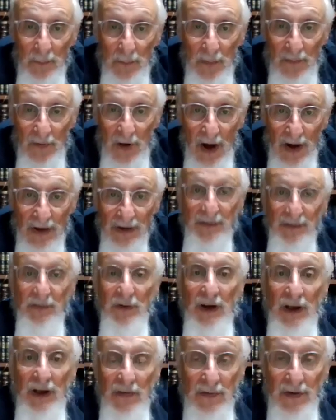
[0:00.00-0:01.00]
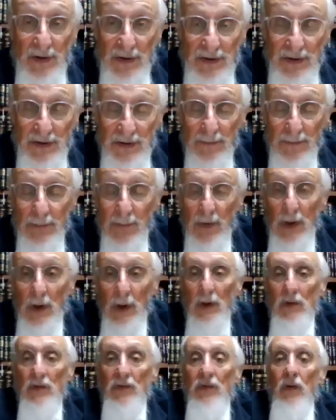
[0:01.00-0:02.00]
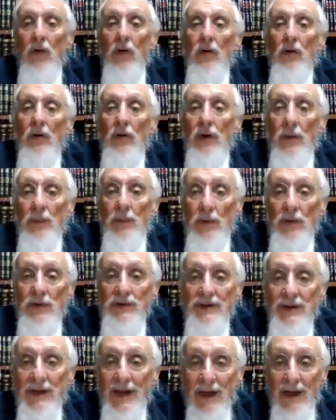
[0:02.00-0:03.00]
provides forgiveness for a person.